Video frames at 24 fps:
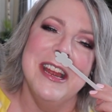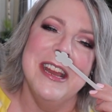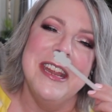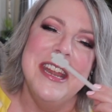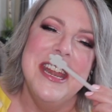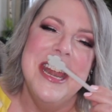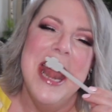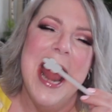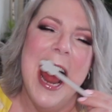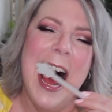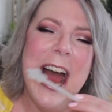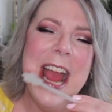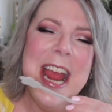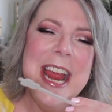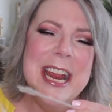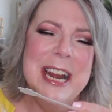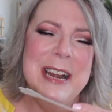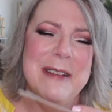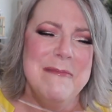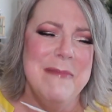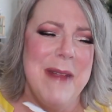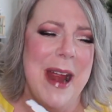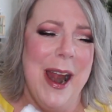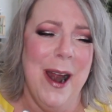a
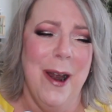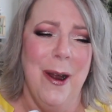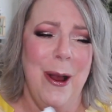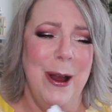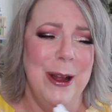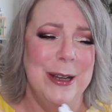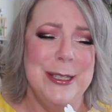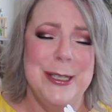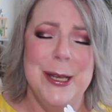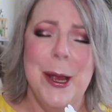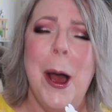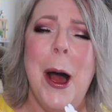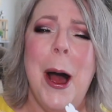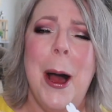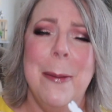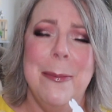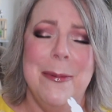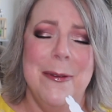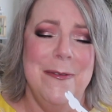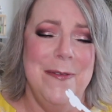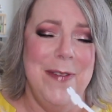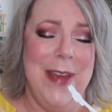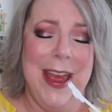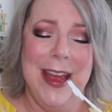night nightmare on top
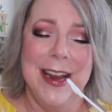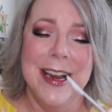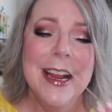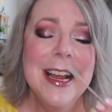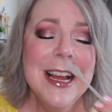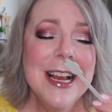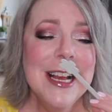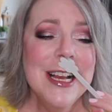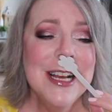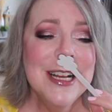of it.